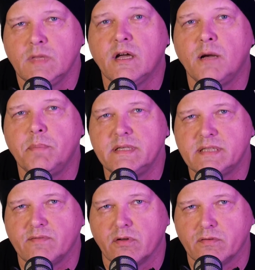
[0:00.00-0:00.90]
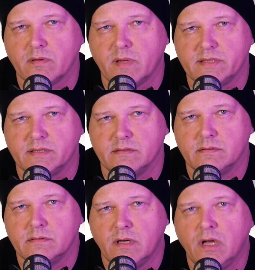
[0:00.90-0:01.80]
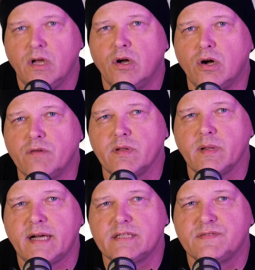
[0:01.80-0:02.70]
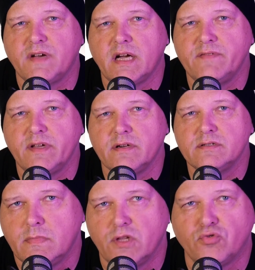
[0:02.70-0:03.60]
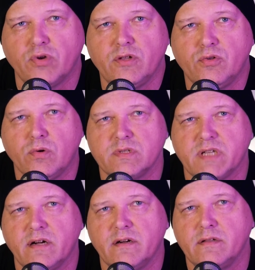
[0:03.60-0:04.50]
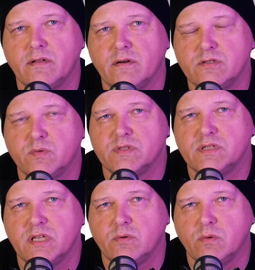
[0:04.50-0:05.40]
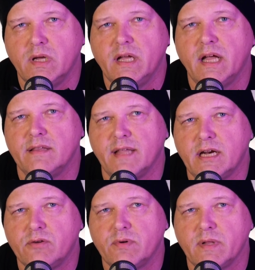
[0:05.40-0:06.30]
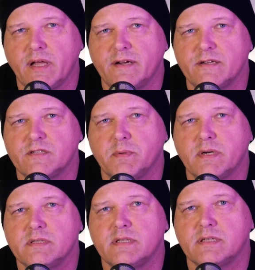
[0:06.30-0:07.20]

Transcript: Companies have learned their lesson. Over the last five years, the trend towards hiring those with SQL and data related experience